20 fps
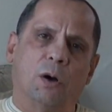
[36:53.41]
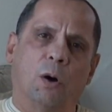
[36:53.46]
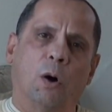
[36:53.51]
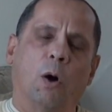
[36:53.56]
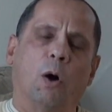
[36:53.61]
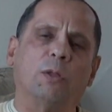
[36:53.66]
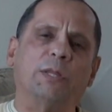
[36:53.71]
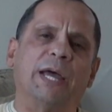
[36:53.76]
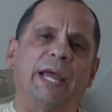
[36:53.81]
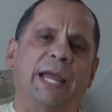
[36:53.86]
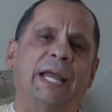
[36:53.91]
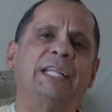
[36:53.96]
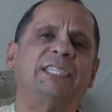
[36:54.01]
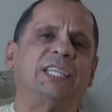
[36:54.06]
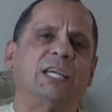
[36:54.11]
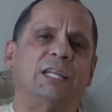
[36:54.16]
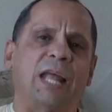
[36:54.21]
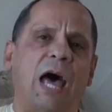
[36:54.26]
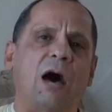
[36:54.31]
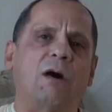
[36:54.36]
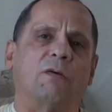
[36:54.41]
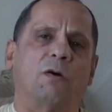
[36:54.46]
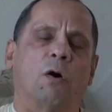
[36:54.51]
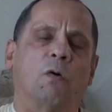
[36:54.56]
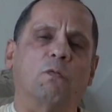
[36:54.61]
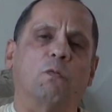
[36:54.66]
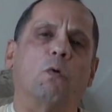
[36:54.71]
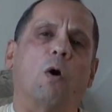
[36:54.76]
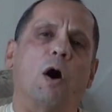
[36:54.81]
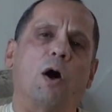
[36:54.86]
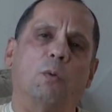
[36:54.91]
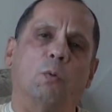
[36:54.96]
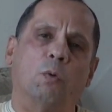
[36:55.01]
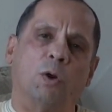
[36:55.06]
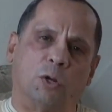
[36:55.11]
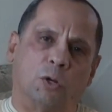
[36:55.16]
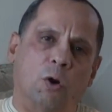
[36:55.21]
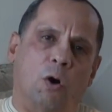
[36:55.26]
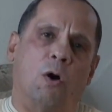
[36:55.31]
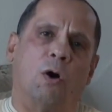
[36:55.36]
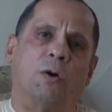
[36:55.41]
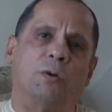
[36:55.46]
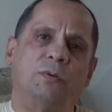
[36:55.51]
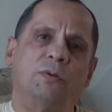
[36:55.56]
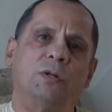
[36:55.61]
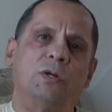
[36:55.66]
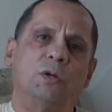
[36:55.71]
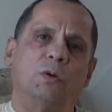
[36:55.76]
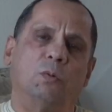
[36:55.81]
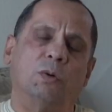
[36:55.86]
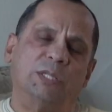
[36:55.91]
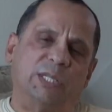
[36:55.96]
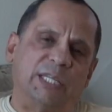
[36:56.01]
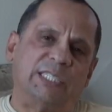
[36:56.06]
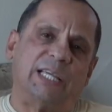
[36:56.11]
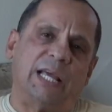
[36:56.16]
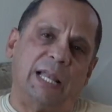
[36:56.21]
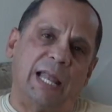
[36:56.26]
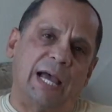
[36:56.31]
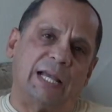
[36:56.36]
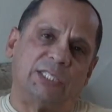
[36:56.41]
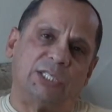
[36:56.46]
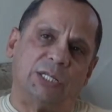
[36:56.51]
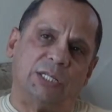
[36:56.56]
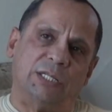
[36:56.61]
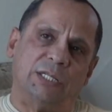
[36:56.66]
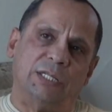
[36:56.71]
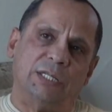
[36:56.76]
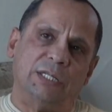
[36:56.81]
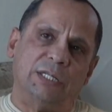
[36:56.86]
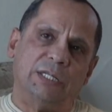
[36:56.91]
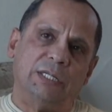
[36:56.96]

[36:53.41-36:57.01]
all the ins and outs of what we're going with this election.